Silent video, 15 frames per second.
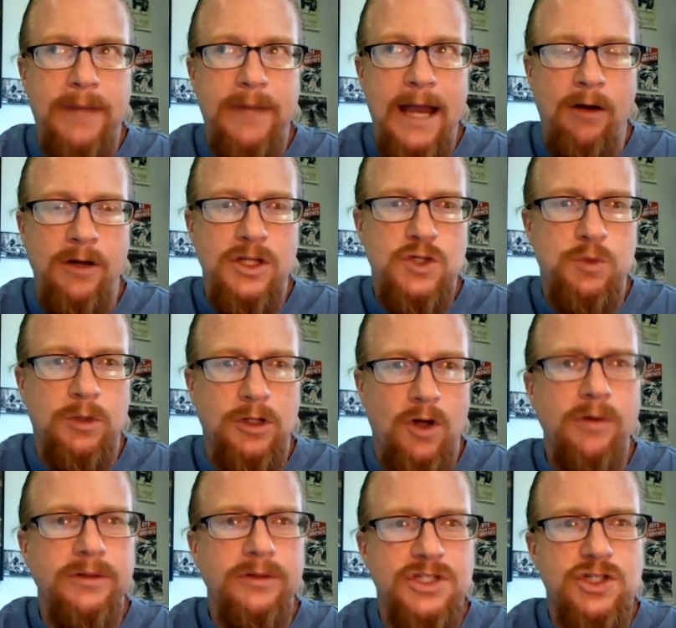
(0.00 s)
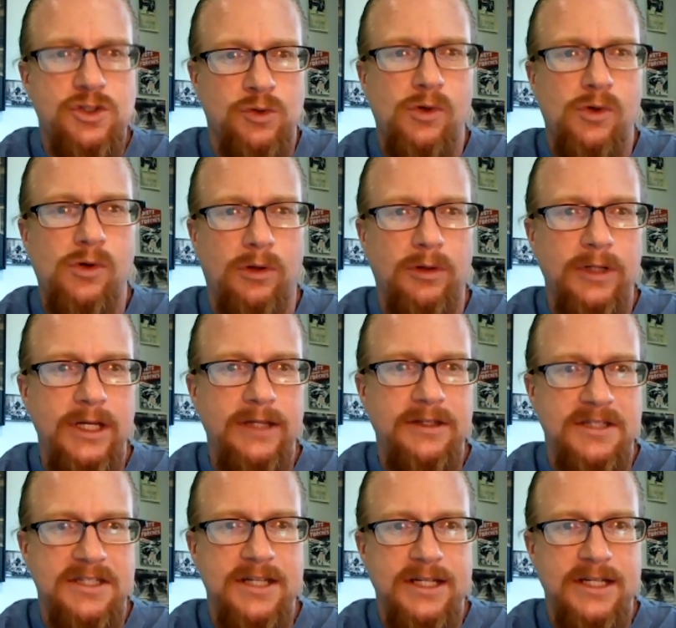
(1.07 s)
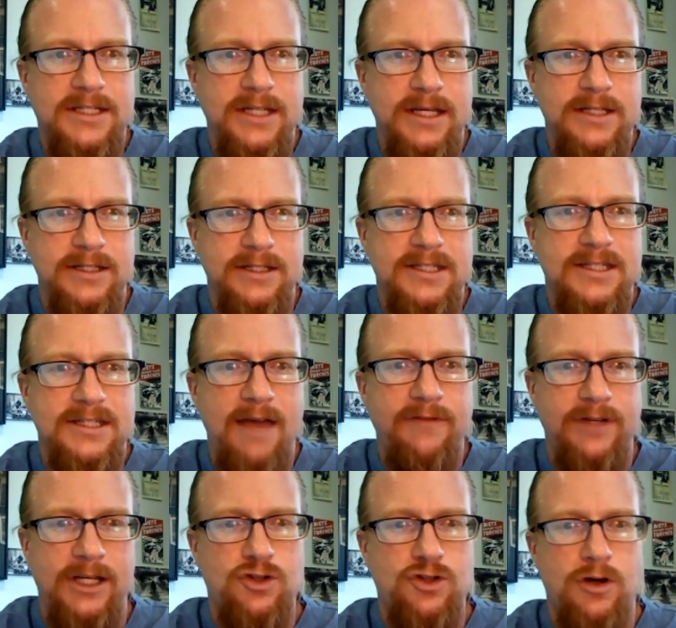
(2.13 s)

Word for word: parents were going to school in the '60s and '70s,